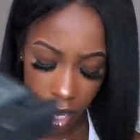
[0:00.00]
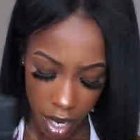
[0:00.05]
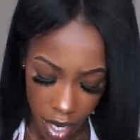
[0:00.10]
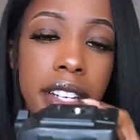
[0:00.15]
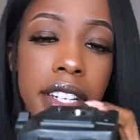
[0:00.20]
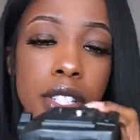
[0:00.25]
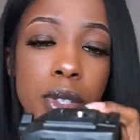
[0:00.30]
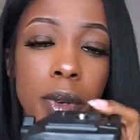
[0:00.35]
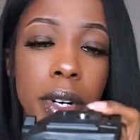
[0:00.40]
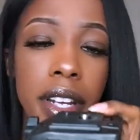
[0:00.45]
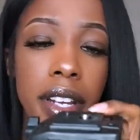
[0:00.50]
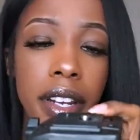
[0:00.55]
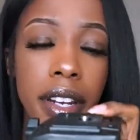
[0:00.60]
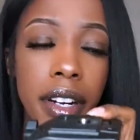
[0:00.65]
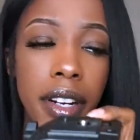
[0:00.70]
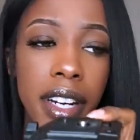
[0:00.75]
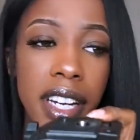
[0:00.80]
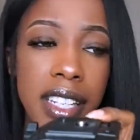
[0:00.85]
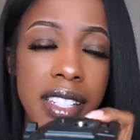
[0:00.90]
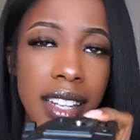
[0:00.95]
This right
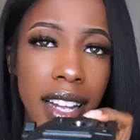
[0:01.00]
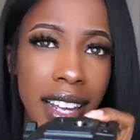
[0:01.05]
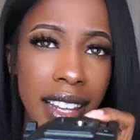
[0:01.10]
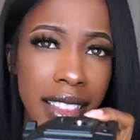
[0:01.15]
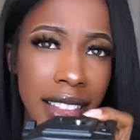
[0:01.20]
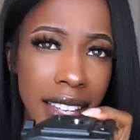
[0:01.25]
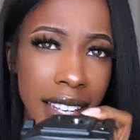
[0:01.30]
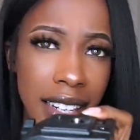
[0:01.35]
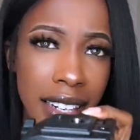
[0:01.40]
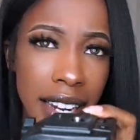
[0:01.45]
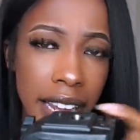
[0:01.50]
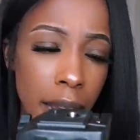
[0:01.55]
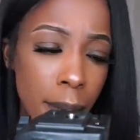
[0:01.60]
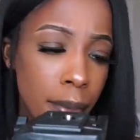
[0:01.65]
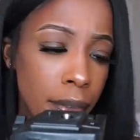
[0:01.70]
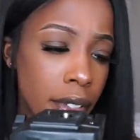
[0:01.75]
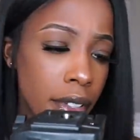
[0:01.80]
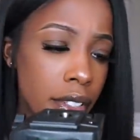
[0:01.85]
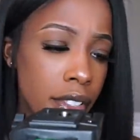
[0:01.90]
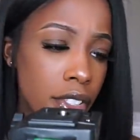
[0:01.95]
here is like the
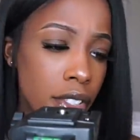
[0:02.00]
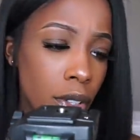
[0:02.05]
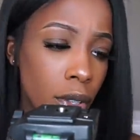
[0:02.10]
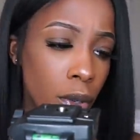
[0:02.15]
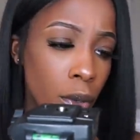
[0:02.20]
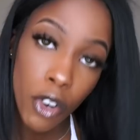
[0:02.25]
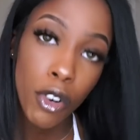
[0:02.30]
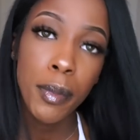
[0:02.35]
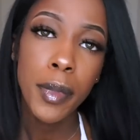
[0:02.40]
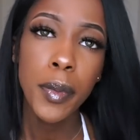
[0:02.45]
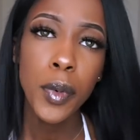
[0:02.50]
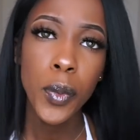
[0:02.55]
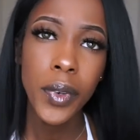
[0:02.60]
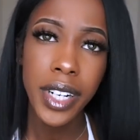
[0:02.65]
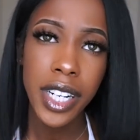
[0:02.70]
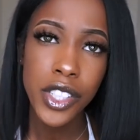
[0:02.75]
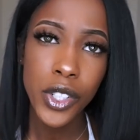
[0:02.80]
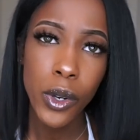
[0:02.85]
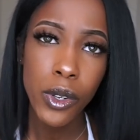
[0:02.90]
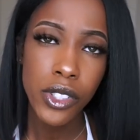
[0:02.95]
adapter. So remember
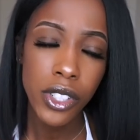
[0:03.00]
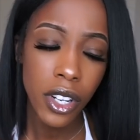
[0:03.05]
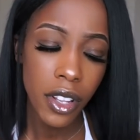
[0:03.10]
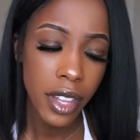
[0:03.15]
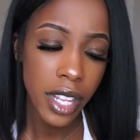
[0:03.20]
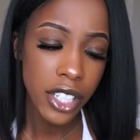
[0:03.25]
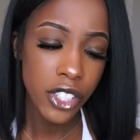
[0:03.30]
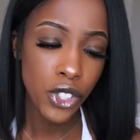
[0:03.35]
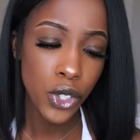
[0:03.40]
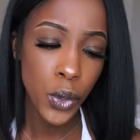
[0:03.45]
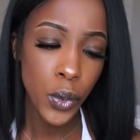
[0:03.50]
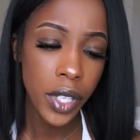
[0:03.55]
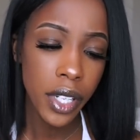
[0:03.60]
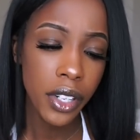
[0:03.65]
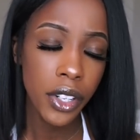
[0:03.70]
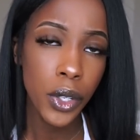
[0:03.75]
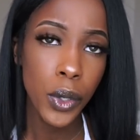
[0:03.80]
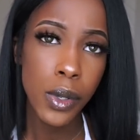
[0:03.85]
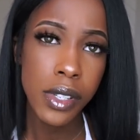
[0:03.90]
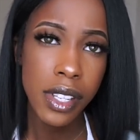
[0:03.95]
when I told y'all that you
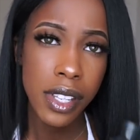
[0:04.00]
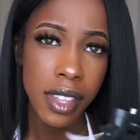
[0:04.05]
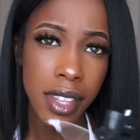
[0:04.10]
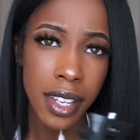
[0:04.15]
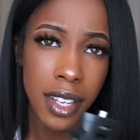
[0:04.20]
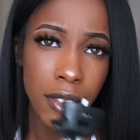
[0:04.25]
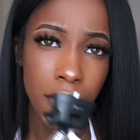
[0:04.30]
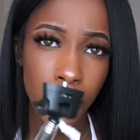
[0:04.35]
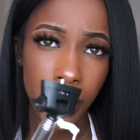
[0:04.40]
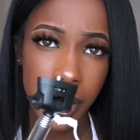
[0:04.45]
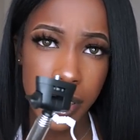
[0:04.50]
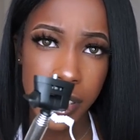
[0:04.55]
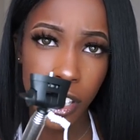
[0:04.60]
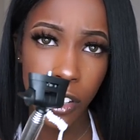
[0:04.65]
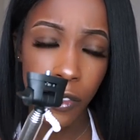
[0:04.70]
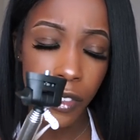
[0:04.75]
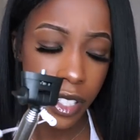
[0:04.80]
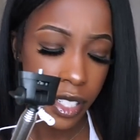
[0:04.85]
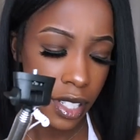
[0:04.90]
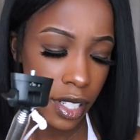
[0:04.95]
can use the thing for the
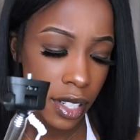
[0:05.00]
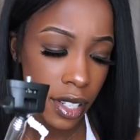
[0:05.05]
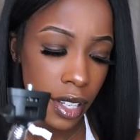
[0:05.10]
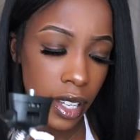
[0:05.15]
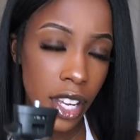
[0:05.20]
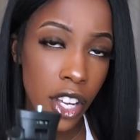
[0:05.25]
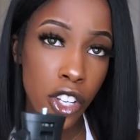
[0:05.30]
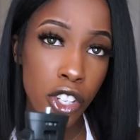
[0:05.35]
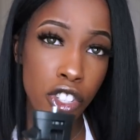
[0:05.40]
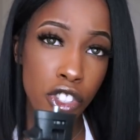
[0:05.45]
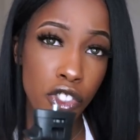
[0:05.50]
selfie stick?